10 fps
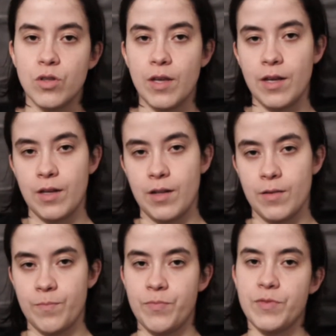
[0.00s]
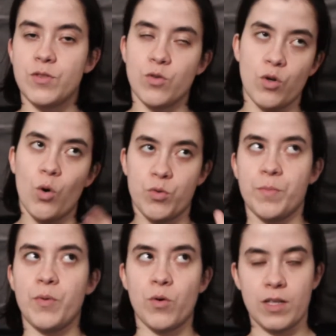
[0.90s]
and to go
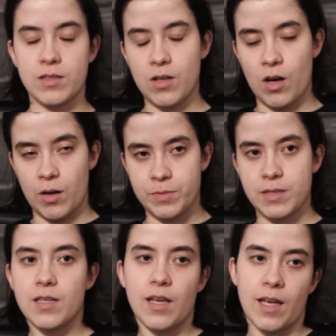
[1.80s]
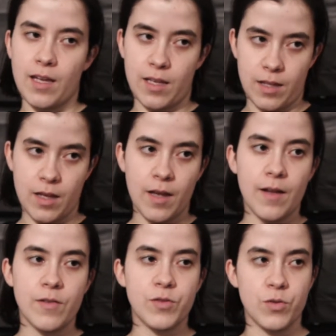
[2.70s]
to Pokestops and
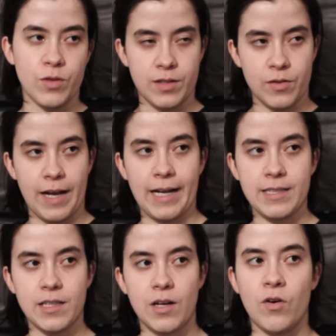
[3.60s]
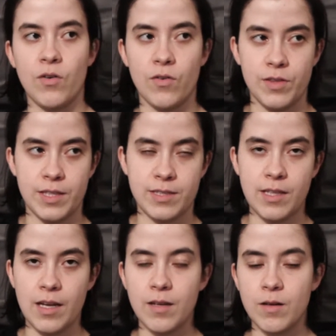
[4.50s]
to interact on the
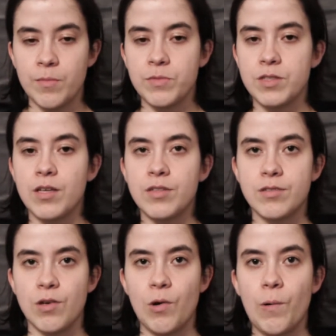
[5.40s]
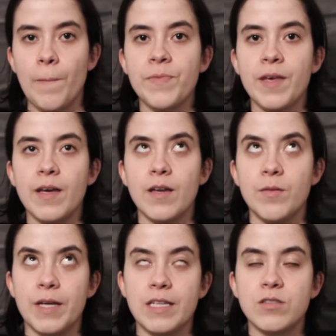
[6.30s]
stadiums. So
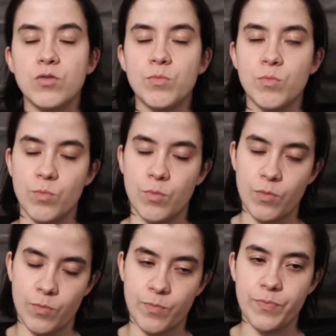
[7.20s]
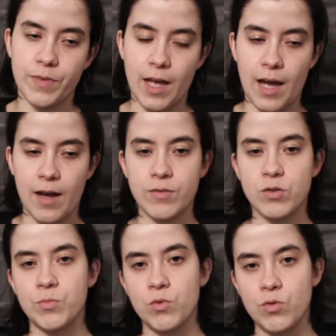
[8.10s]
it makes you have
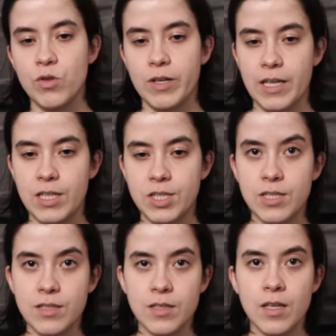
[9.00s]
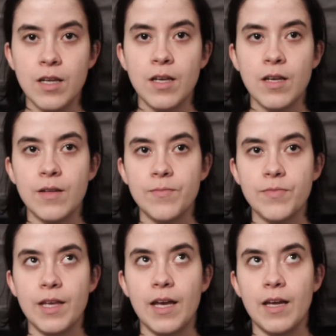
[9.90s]
to move locations,
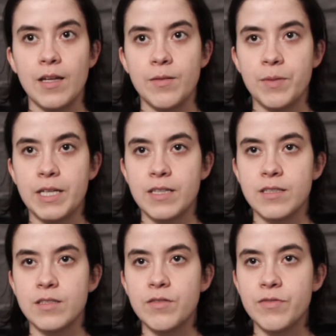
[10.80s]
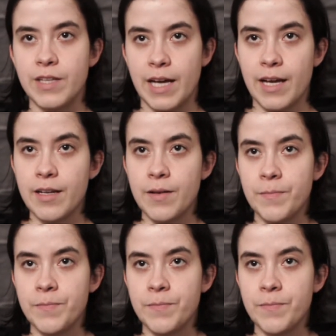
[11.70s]
and because of that